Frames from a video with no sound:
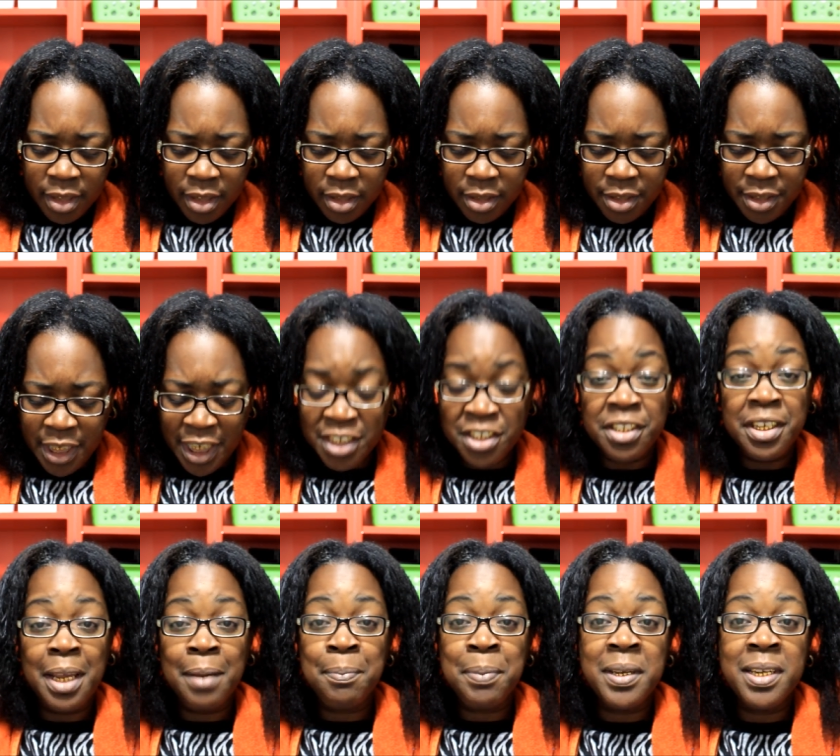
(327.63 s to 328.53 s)
section
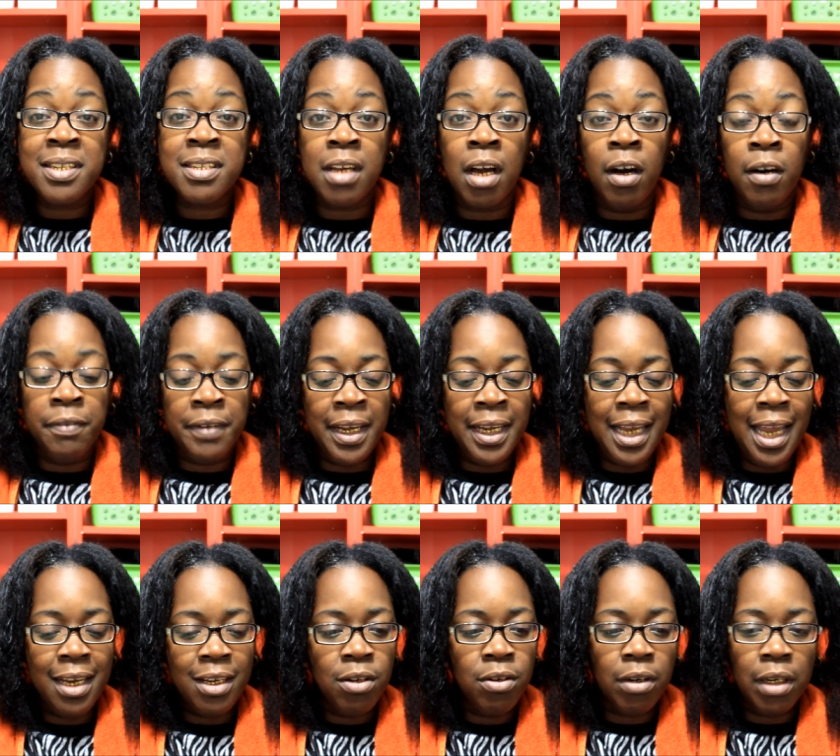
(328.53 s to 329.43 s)
that piece off. I ain't
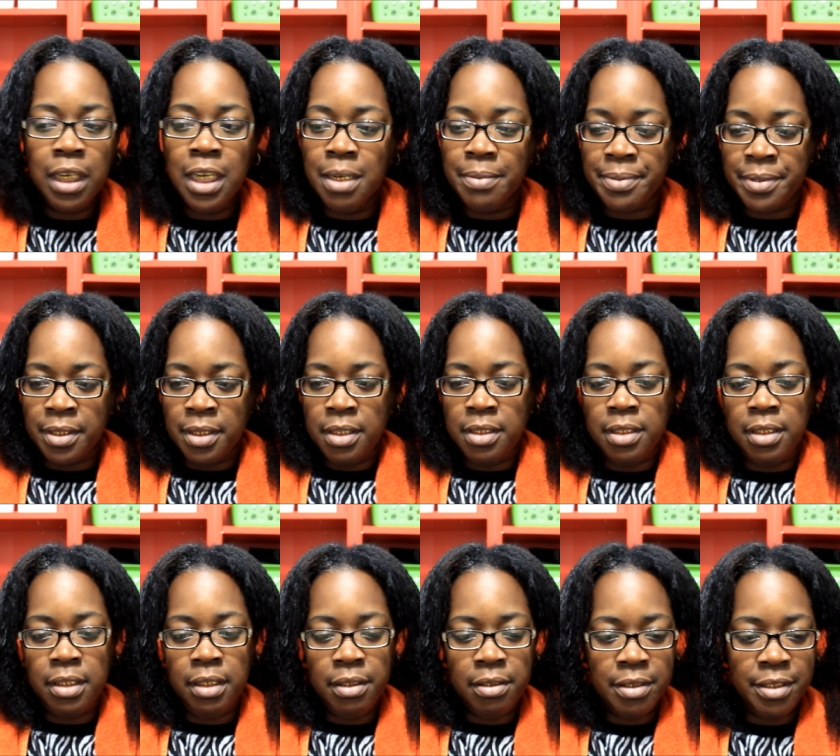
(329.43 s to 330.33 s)
got no clips in here,
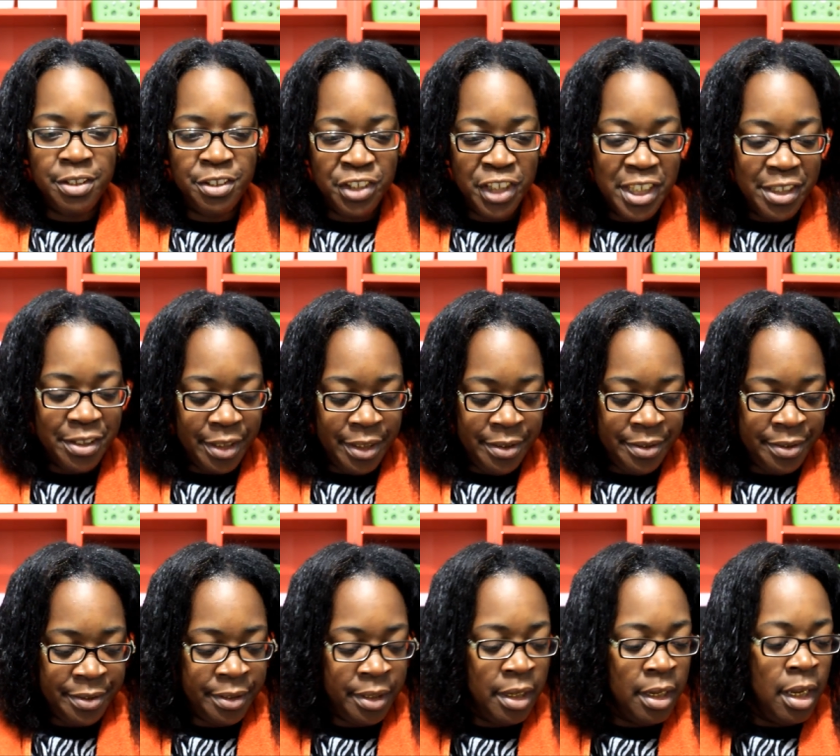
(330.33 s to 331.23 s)
Lord
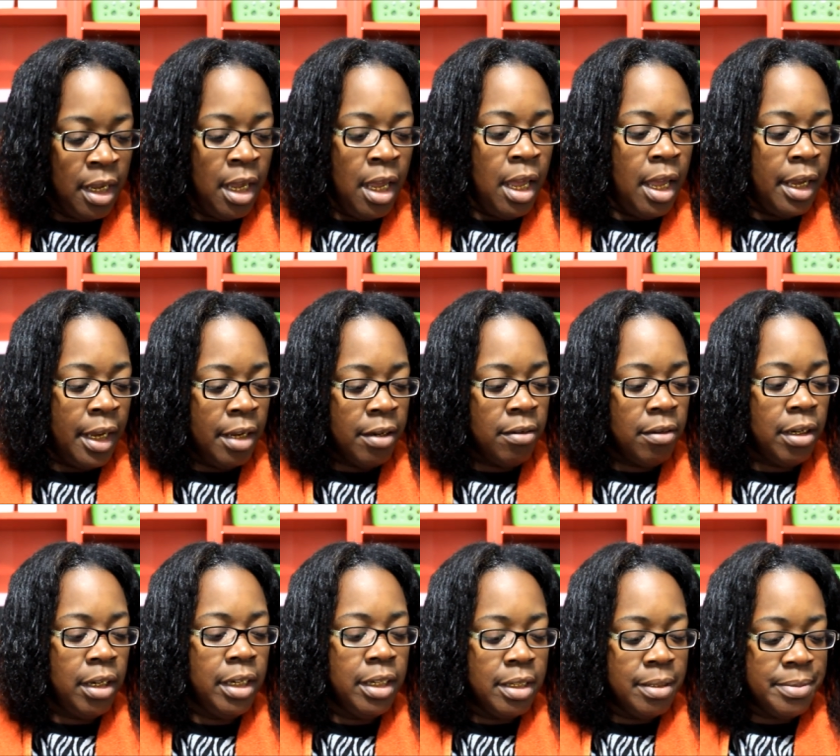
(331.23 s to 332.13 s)
Jesus. I ain't got no
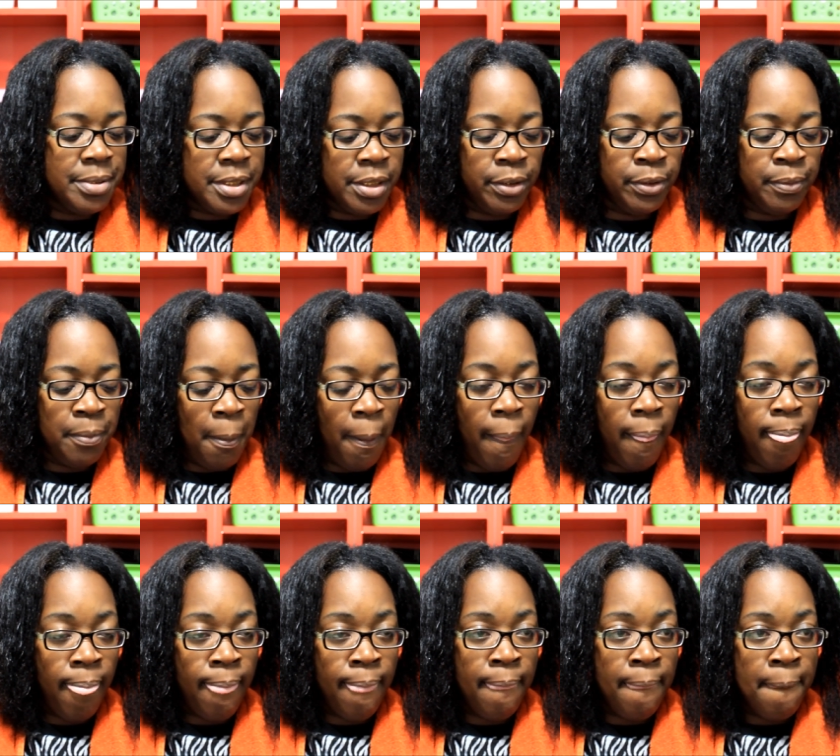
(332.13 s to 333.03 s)
clips, so
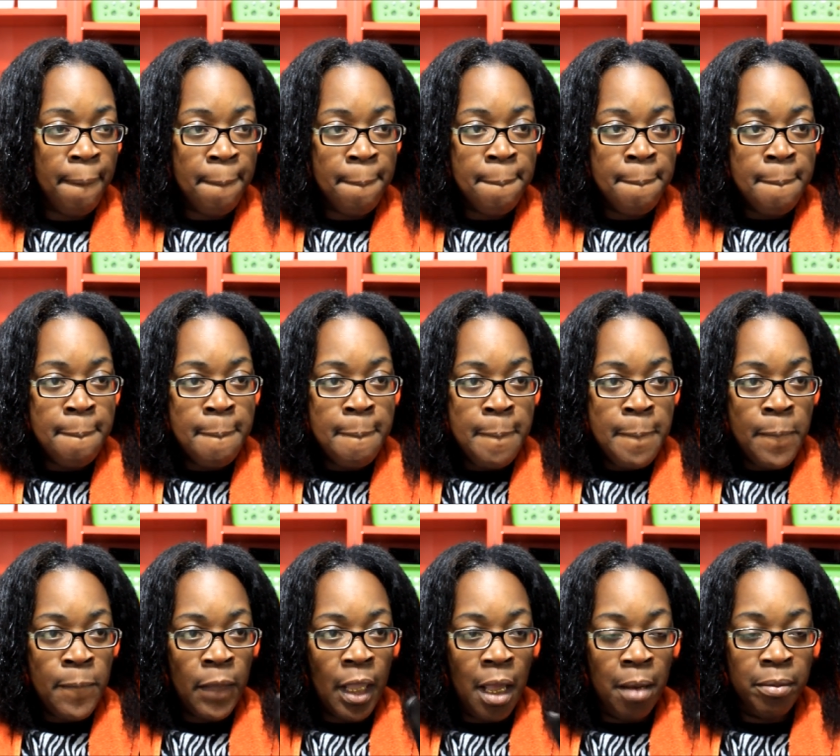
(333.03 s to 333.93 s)

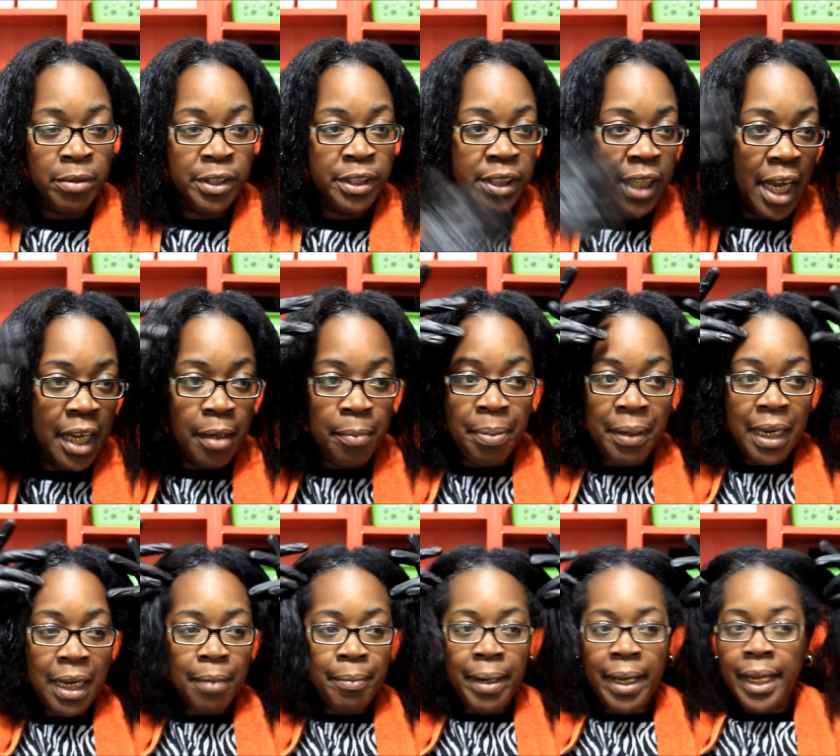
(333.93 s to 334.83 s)
I'm just kind of
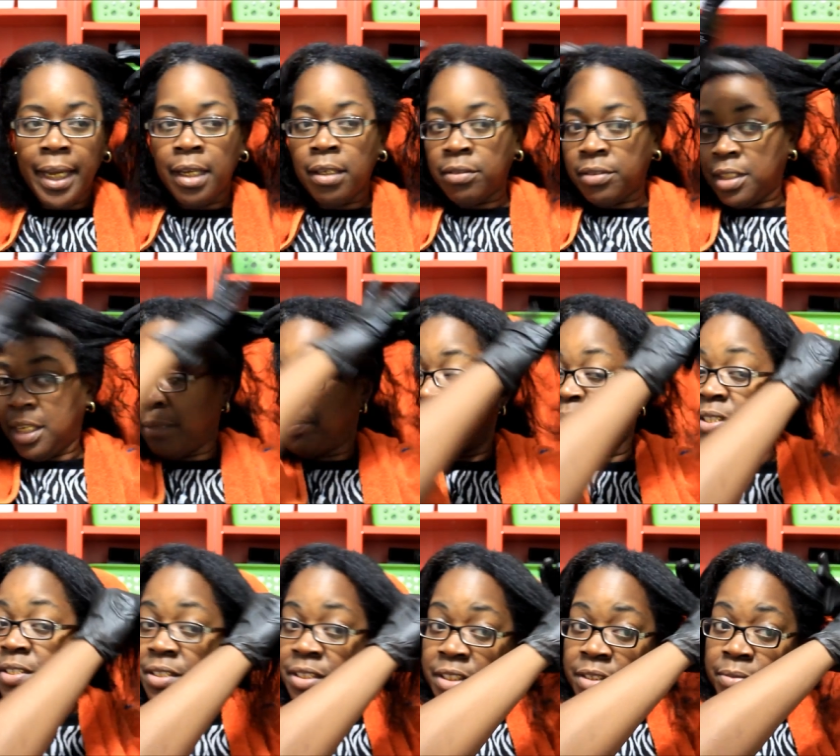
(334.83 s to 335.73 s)
pile my hair on top of
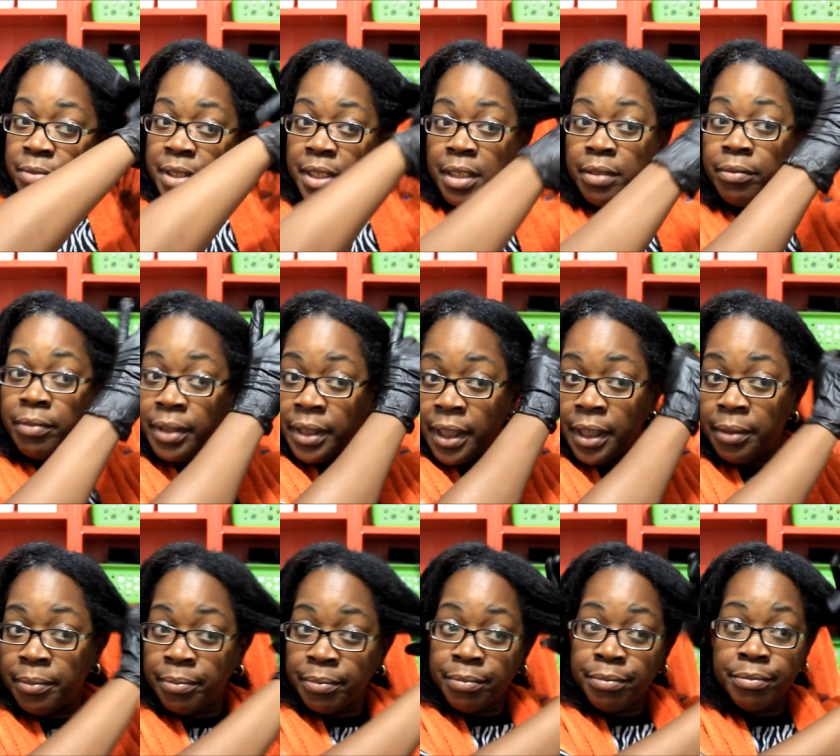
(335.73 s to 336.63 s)
each other when it, when
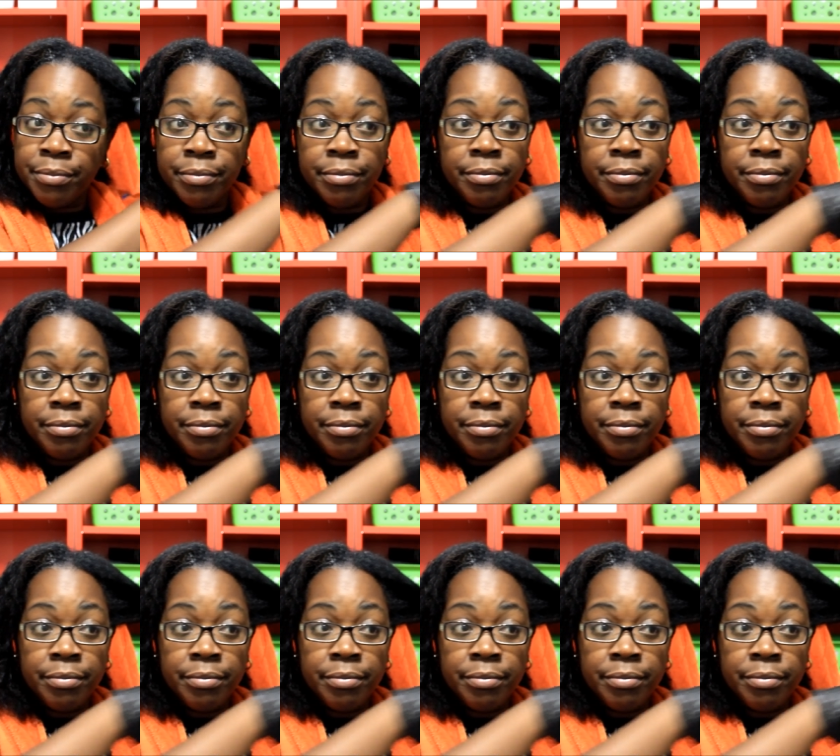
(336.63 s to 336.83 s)
I'm